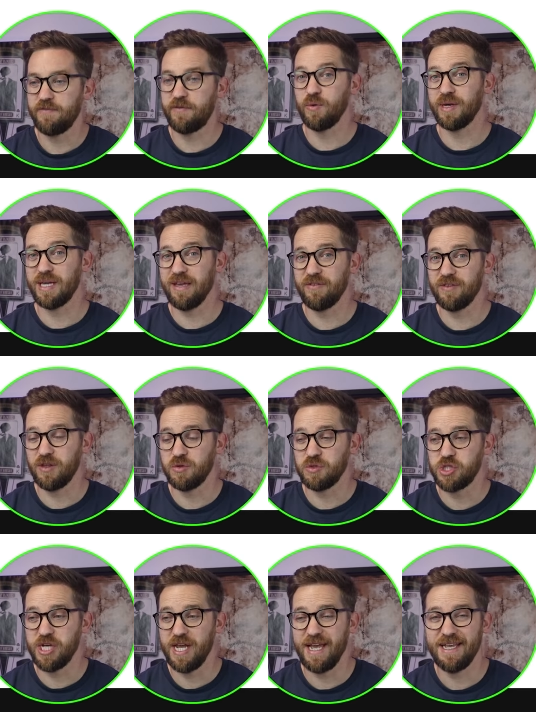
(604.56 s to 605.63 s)
if you were given those
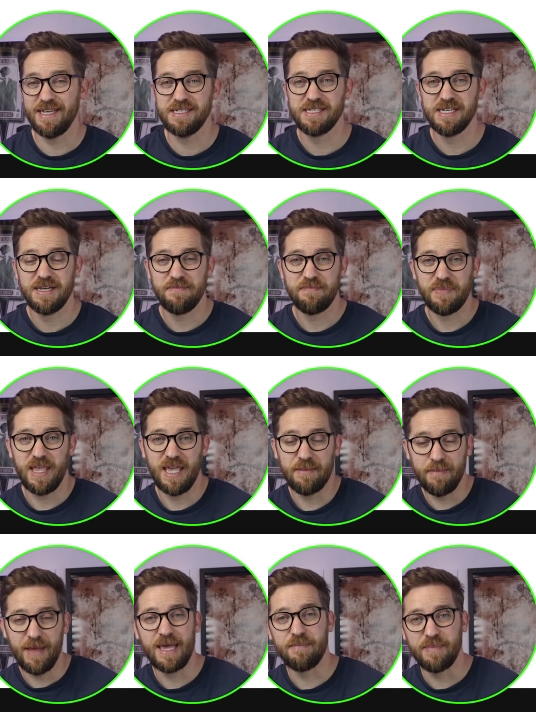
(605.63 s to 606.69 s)
shares, it
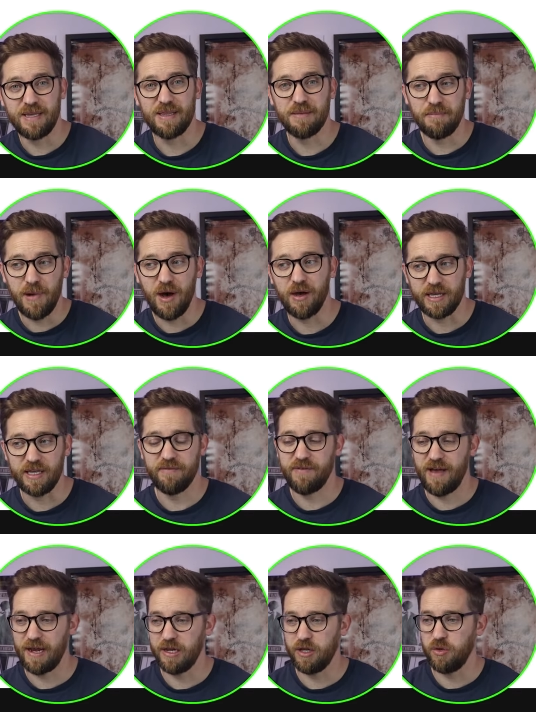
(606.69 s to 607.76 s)
may be the market
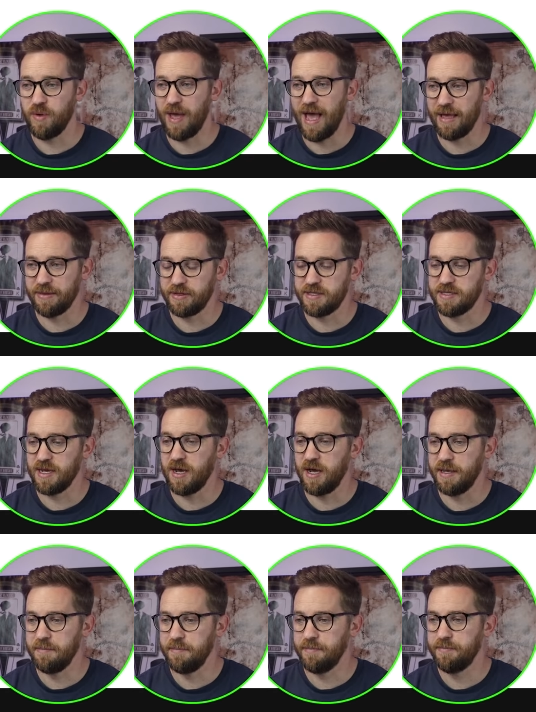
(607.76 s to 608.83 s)
value at the
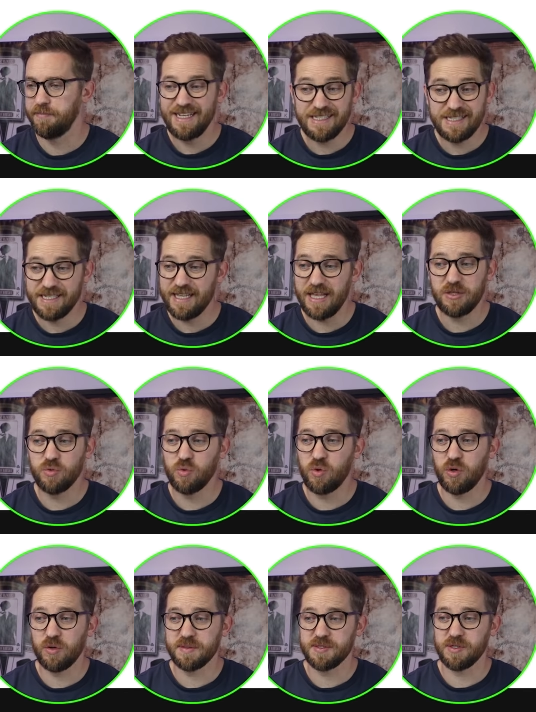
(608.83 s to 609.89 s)
time. Incidental
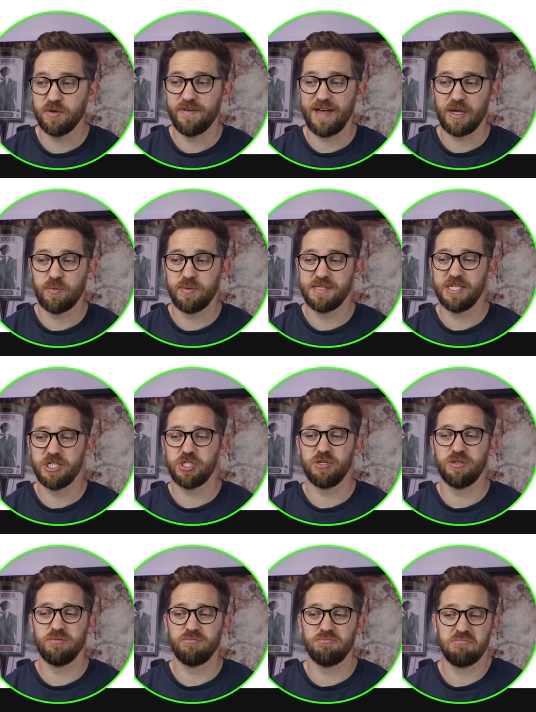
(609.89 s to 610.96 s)
costs of
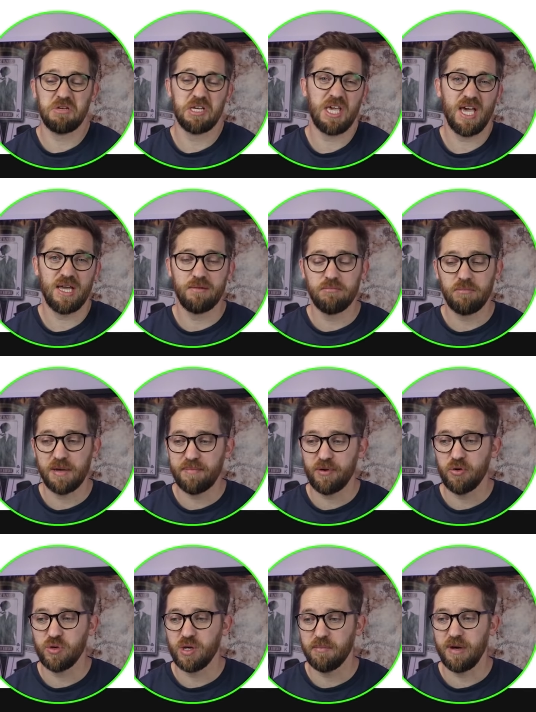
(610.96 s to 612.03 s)
acquisition. Again, my
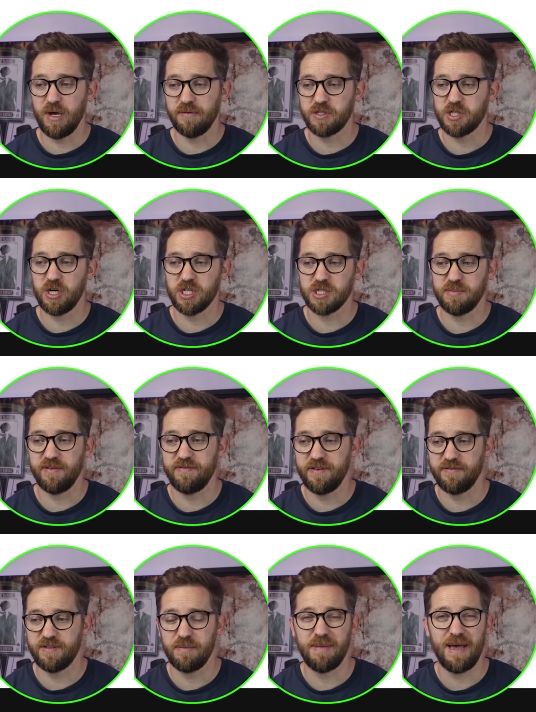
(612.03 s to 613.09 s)
broker might have charged me
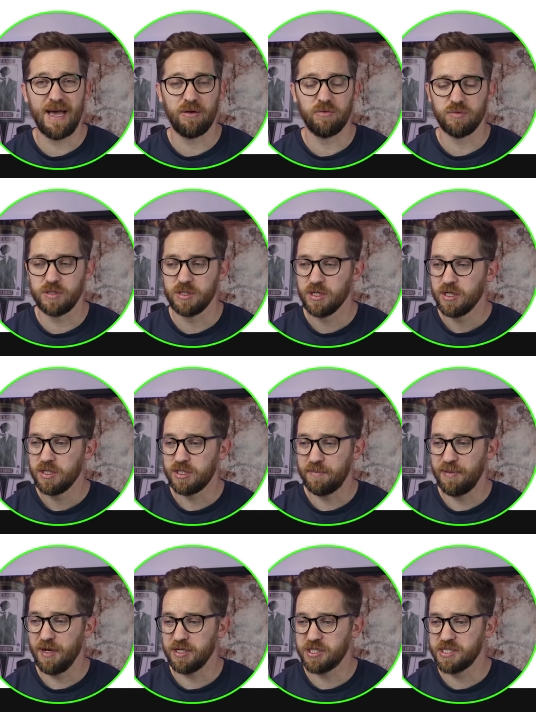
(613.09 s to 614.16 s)
£50 to
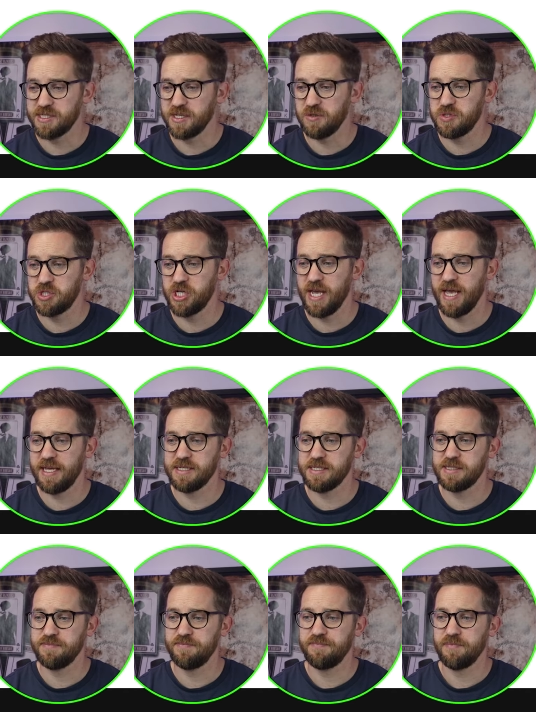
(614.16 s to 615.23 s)
purchase those
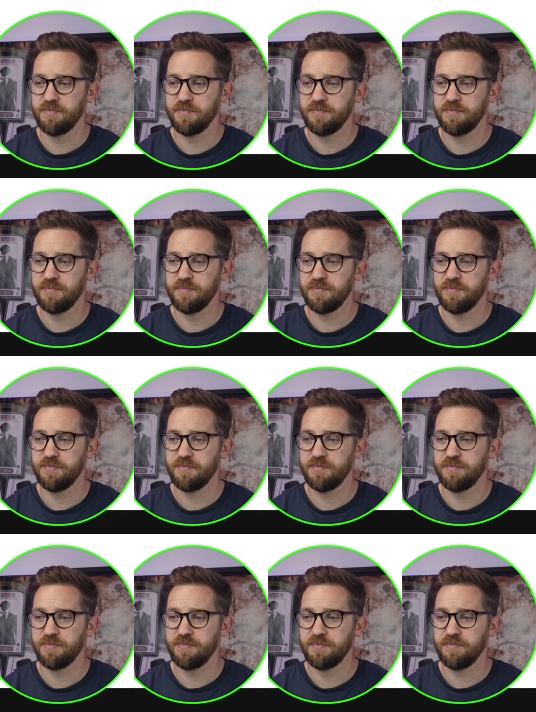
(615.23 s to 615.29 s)
shares.